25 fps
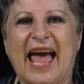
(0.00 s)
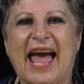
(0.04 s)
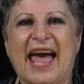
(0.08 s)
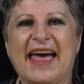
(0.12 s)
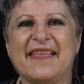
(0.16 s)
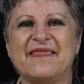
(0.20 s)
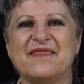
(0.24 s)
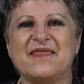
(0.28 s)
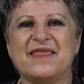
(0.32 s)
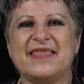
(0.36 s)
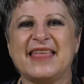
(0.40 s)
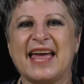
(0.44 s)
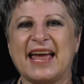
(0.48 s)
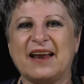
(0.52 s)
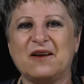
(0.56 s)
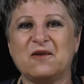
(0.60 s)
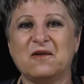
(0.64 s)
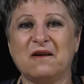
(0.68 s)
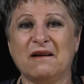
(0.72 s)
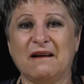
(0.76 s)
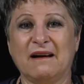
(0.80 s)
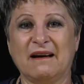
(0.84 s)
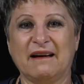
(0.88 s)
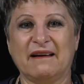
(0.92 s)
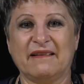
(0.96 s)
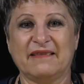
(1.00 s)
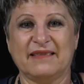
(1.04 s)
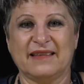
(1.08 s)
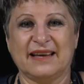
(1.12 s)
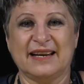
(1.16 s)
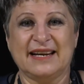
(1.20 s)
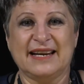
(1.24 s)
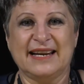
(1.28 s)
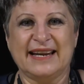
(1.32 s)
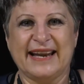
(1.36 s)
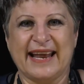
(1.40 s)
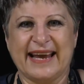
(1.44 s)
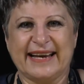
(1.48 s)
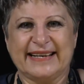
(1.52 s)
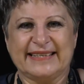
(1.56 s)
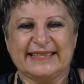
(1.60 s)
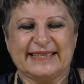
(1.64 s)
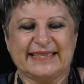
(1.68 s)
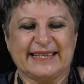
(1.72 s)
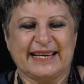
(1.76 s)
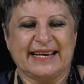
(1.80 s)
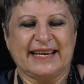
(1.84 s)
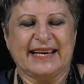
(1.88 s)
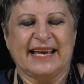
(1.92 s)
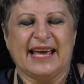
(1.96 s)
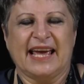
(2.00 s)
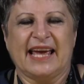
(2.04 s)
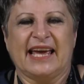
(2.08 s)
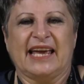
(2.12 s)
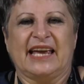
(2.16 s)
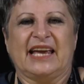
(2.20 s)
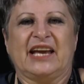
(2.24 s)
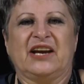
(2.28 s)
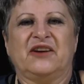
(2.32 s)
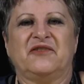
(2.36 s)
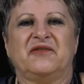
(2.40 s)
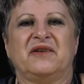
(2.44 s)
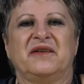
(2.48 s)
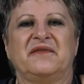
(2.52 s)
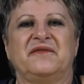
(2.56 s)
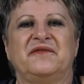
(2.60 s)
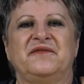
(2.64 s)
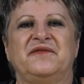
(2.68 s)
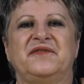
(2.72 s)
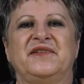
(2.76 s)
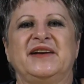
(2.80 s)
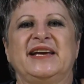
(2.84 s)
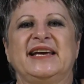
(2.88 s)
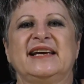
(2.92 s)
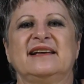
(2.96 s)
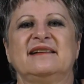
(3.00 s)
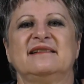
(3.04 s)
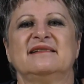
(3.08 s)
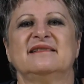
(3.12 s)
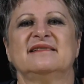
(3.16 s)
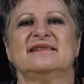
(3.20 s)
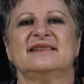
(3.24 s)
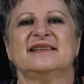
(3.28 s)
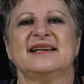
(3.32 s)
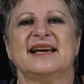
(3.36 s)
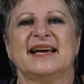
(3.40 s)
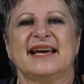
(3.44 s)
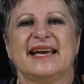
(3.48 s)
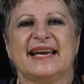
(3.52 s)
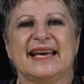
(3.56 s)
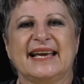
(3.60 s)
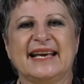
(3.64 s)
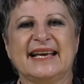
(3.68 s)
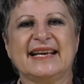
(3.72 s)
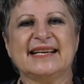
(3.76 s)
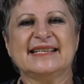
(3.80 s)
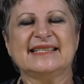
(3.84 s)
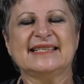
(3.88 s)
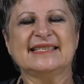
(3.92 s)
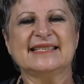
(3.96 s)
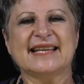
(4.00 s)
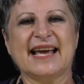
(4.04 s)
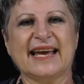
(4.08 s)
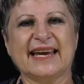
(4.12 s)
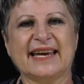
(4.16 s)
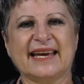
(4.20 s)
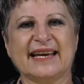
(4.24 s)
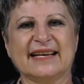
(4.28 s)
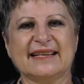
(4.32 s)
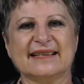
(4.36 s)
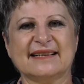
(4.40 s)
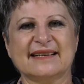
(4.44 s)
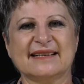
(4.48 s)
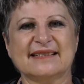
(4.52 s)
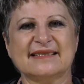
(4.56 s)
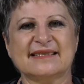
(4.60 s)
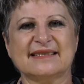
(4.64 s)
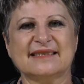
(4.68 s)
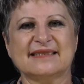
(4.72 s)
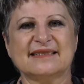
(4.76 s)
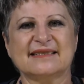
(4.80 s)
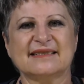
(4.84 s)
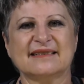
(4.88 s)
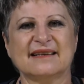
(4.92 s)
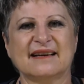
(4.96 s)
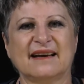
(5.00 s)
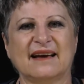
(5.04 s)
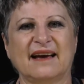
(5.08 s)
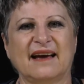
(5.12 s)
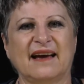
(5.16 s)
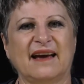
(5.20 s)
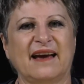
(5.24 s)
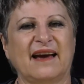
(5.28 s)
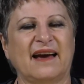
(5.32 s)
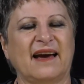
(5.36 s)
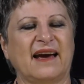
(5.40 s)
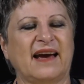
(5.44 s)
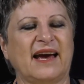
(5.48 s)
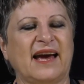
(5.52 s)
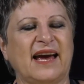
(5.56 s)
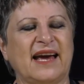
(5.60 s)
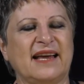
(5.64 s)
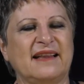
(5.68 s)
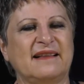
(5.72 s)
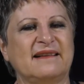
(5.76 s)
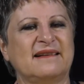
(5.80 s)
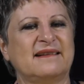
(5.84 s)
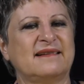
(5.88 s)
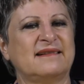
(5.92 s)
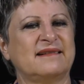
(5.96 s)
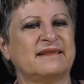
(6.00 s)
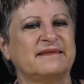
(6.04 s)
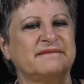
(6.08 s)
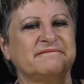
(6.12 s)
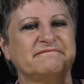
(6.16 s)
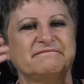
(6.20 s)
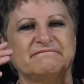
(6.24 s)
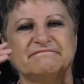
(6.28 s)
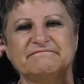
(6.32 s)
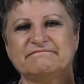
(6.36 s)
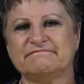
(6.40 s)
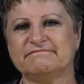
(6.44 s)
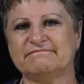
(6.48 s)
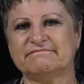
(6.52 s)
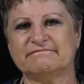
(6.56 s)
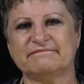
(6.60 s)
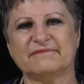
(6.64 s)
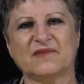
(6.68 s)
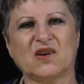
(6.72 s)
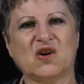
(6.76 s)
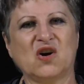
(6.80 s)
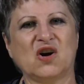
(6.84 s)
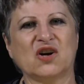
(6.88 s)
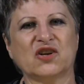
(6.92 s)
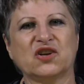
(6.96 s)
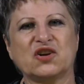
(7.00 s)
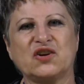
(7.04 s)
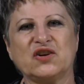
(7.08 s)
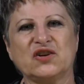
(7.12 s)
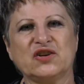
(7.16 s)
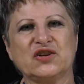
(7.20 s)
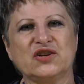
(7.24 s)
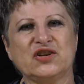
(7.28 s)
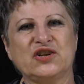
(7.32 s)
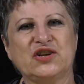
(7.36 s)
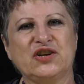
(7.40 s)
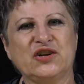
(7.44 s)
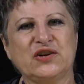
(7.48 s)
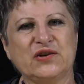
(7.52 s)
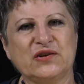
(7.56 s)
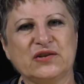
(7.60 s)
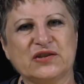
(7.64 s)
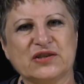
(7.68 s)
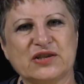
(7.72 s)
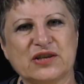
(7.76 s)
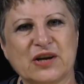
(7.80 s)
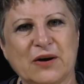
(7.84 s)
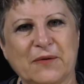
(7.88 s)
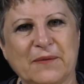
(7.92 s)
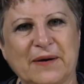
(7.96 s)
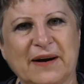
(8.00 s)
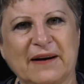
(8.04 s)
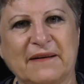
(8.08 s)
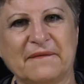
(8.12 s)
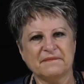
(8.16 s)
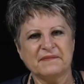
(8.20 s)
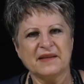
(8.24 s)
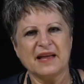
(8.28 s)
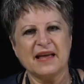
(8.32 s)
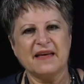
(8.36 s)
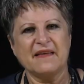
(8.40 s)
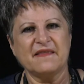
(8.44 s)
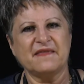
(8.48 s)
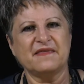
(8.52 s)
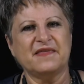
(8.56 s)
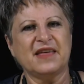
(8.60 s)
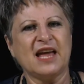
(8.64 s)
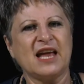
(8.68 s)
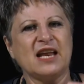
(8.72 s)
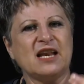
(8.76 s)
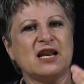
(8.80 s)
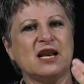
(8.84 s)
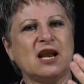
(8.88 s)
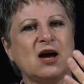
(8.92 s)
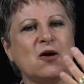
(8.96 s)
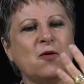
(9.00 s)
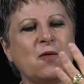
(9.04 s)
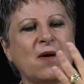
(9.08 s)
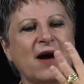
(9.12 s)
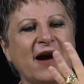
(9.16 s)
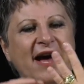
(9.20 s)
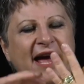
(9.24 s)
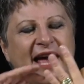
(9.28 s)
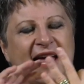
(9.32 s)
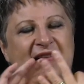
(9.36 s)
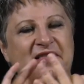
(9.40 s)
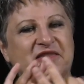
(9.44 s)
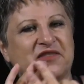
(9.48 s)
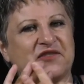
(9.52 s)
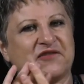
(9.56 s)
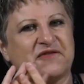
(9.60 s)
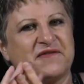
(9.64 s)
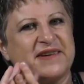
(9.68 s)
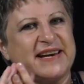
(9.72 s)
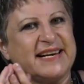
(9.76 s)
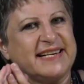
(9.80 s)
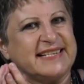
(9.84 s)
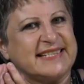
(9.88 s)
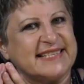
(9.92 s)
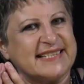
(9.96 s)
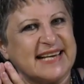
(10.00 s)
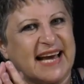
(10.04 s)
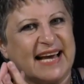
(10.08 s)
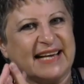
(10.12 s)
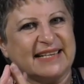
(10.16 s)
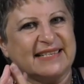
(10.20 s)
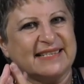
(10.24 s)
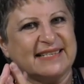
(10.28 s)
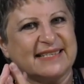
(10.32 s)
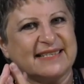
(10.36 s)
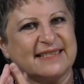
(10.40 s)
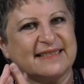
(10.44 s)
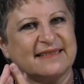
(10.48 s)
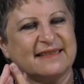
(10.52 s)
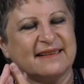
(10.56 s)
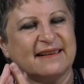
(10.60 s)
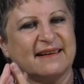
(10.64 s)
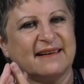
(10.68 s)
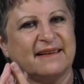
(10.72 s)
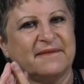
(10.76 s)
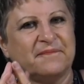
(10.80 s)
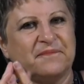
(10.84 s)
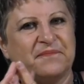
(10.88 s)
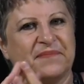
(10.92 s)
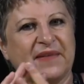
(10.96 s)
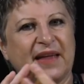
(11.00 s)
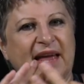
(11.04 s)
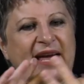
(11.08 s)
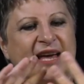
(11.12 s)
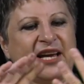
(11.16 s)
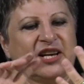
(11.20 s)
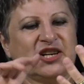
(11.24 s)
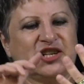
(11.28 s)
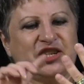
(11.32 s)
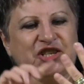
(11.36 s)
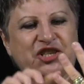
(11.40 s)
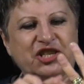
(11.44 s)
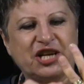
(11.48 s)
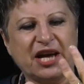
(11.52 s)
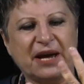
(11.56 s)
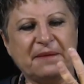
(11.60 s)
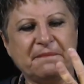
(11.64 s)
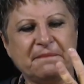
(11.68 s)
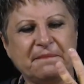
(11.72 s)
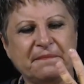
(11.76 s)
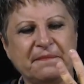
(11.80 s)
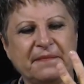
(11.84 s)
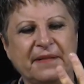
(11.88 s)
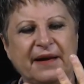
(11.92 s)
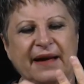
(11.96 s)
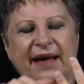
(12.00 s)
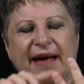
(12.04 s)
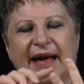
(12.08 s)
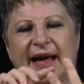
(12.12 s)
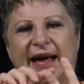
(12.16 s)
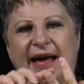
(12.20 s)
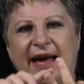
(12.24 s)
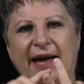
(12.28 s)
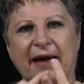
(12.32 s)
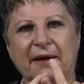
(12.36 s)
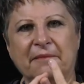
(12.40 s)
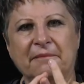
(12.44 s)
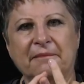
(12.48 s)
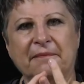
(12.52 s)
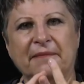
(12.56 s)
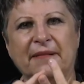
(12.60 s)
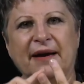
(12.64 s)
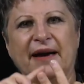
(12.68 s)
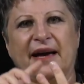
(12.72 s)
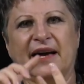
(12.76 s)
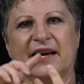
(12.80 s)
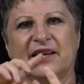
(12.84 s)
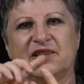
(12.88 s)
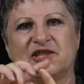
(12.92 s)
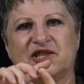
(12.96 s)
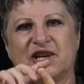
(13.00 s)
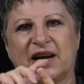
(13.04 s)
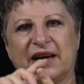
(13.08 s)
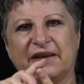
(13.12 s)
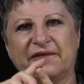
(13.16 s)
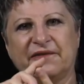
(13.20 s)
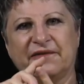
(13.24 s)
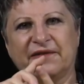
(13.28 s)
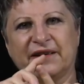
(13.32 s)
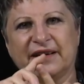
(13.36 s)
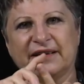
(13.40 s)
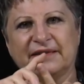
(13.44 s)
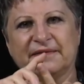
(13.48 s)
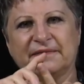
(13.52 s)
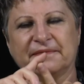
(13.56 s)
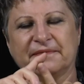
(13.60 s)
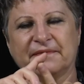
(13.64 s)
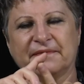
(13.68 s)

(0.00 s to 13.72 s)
And then the next thing, he revealed his nakedness. And God couldn't use Noah. Then Noah had three sons, Shem, Ham, and Japheth.